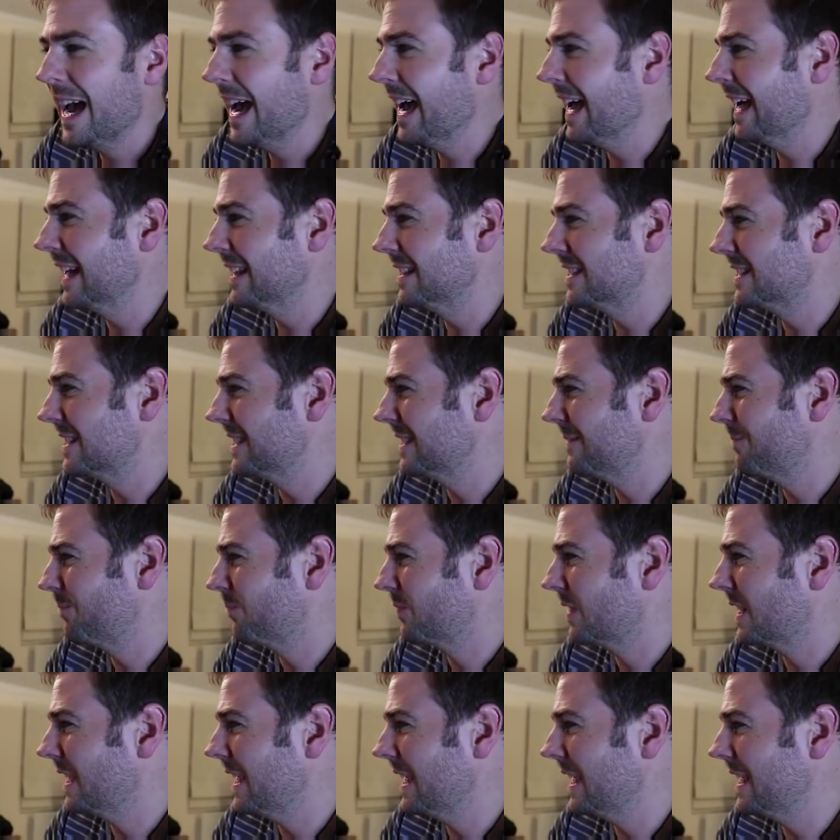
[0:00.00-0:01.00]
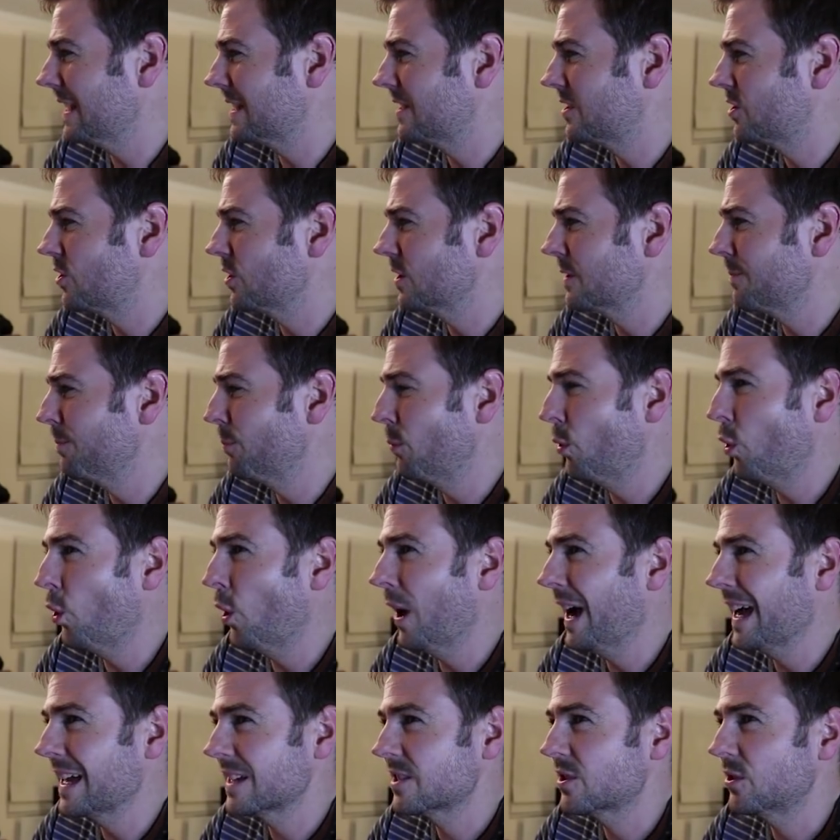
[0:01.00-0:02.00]
and it's just
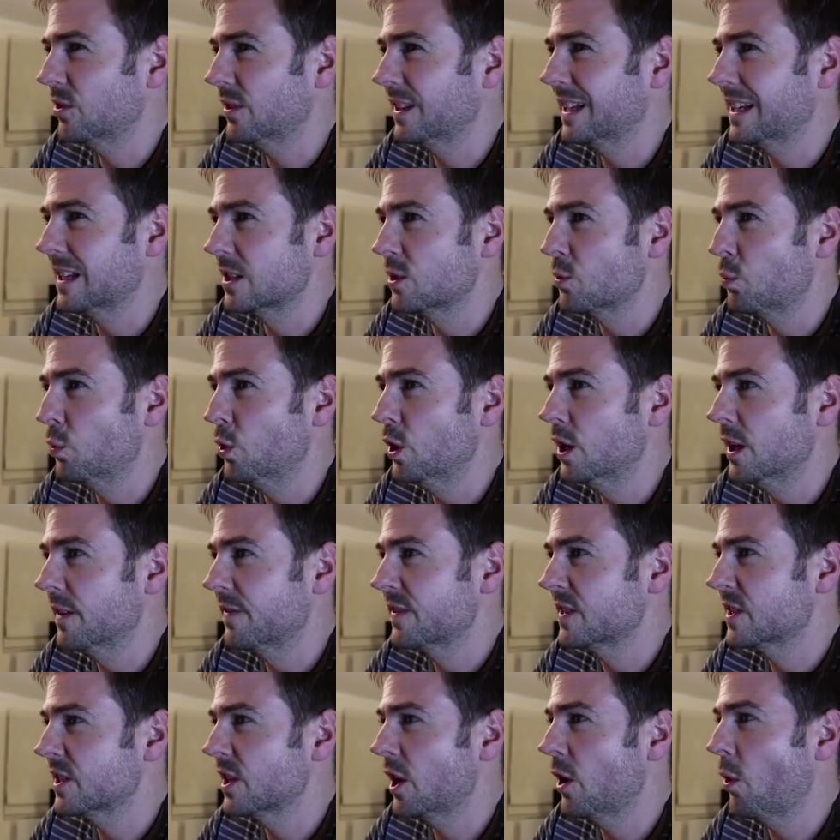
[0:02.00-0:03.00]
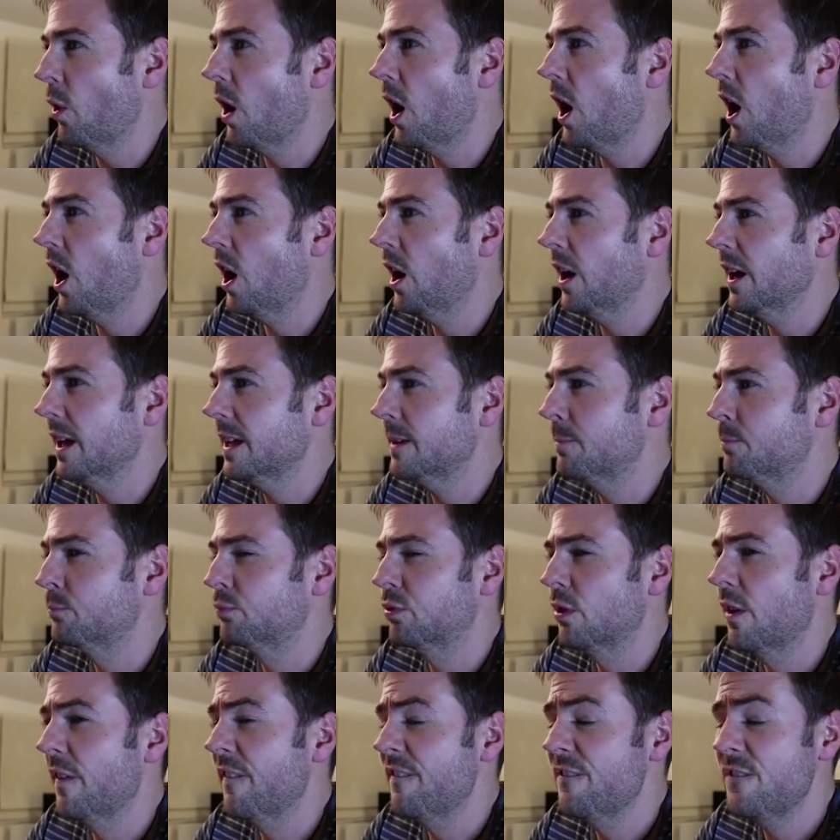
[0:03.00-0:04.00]
more hassle than it's worth. So I
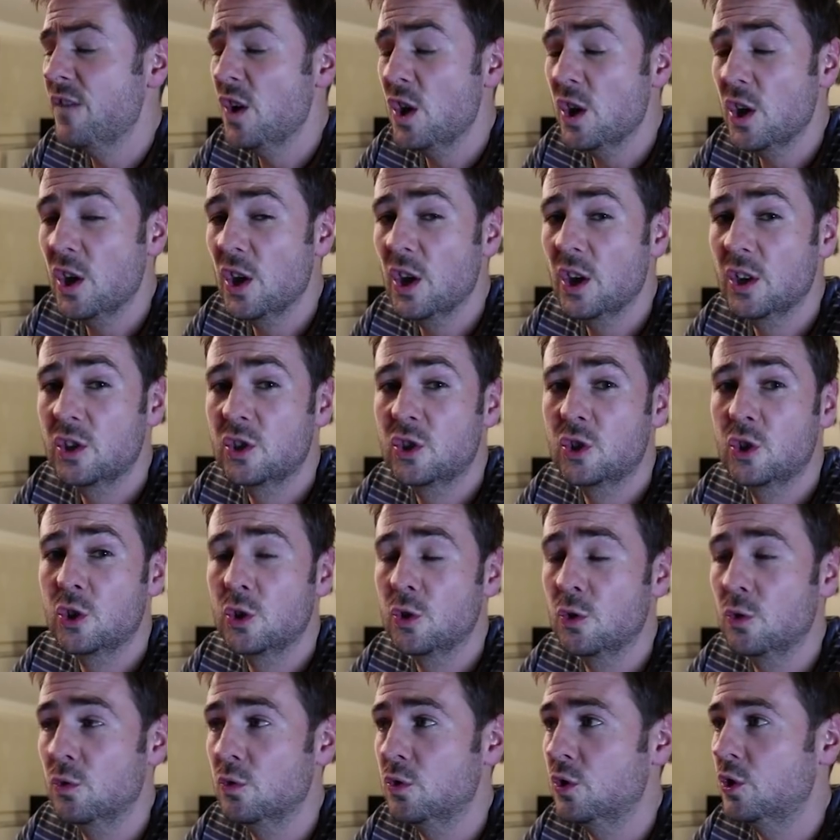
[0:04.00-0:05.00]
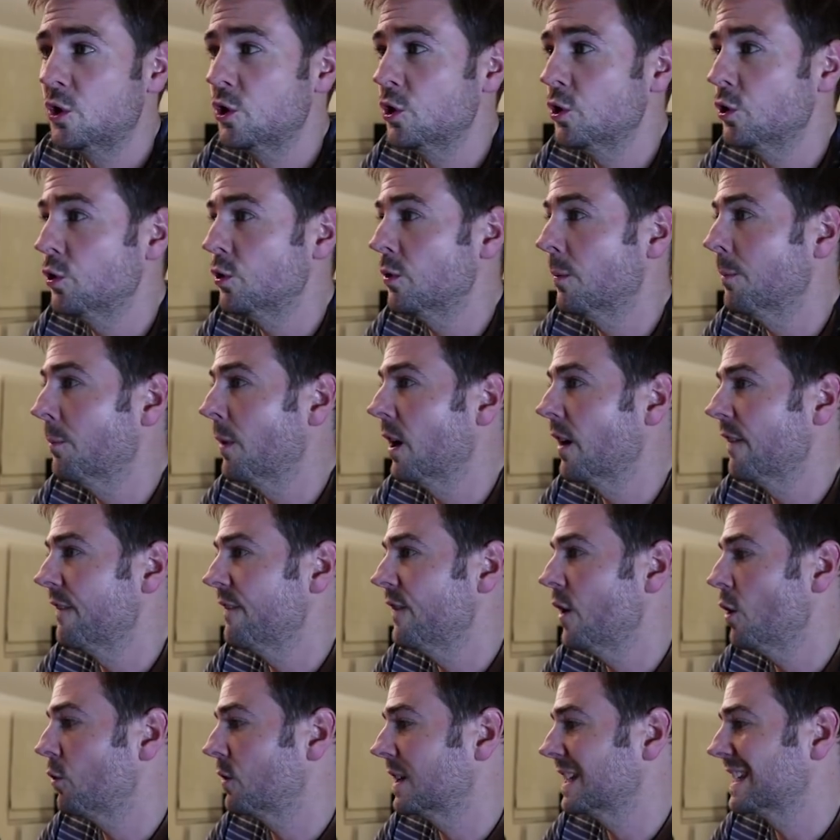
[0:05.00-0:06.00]
prefer to do my
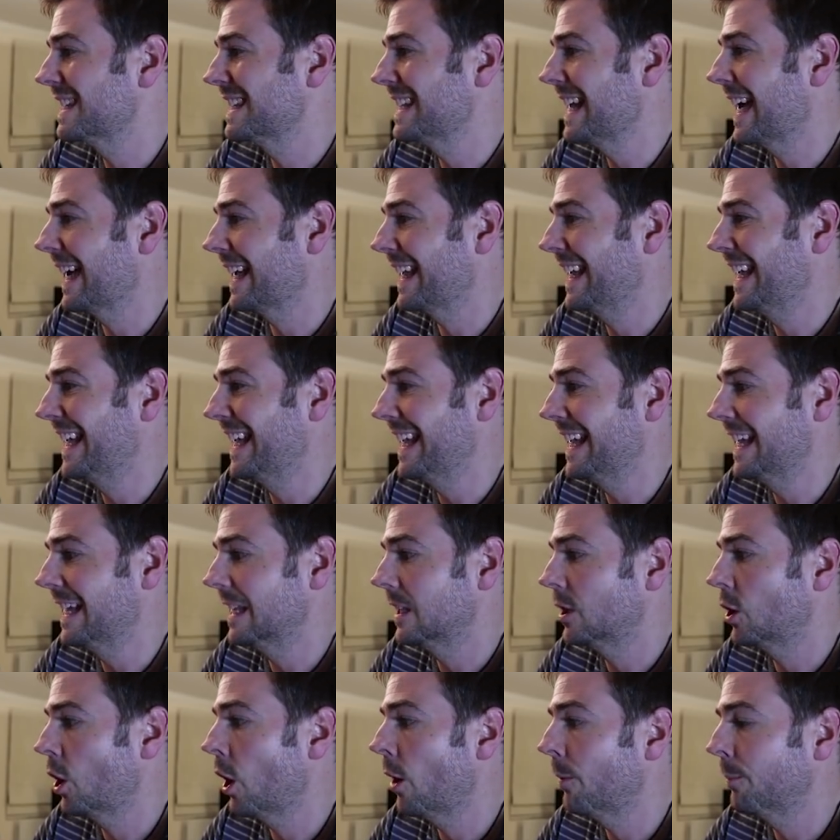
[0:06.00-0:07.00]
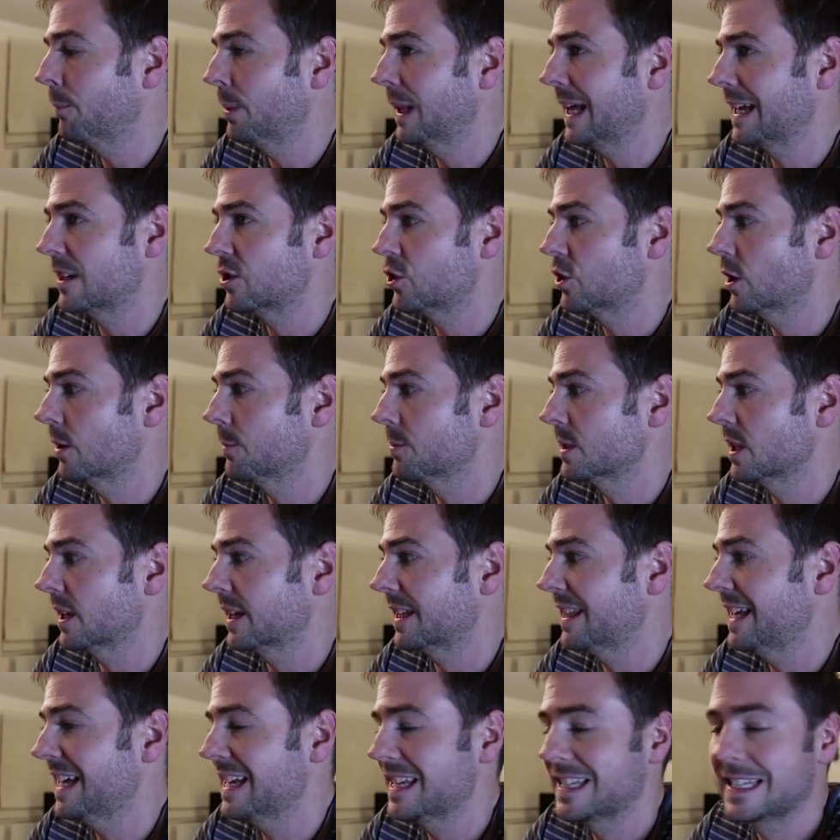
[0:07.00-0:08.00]
focus stacking in complex jobs
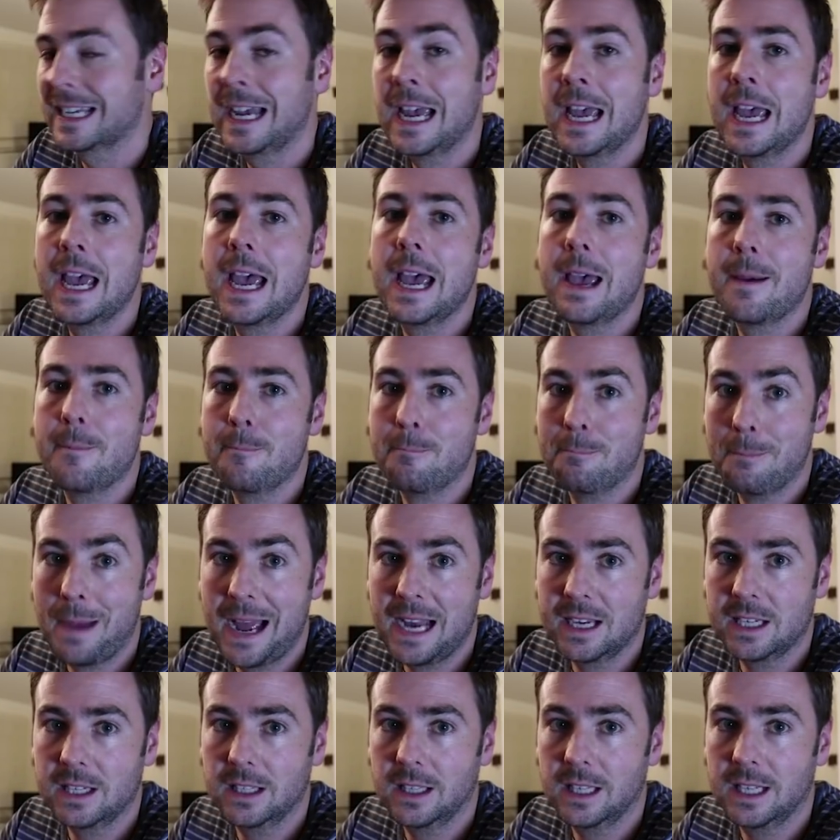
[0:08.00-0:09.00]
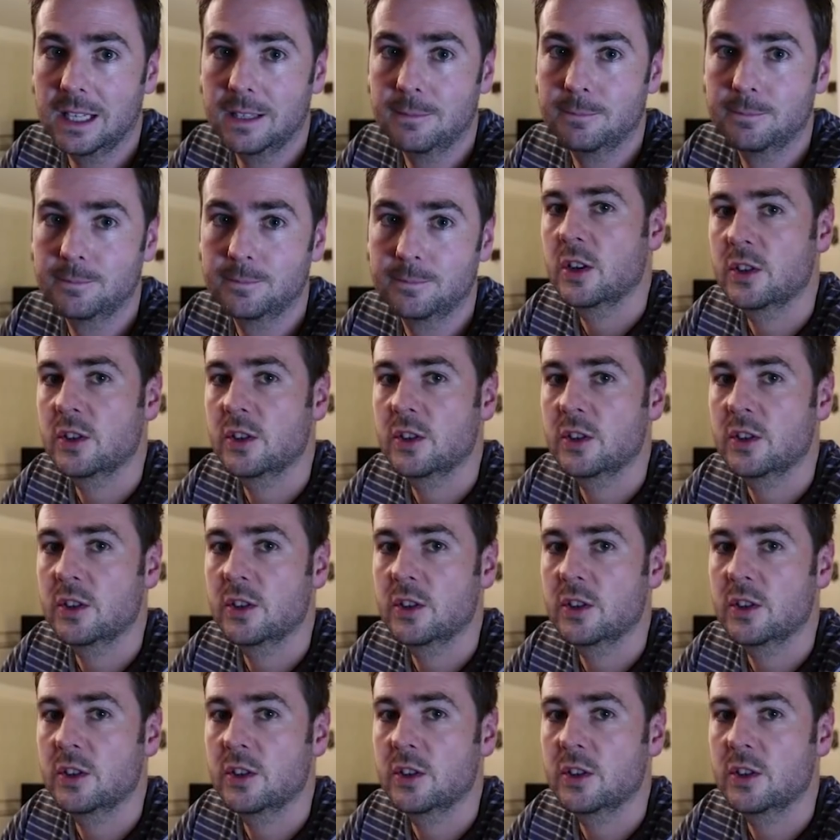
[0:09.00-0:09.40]
like this manually.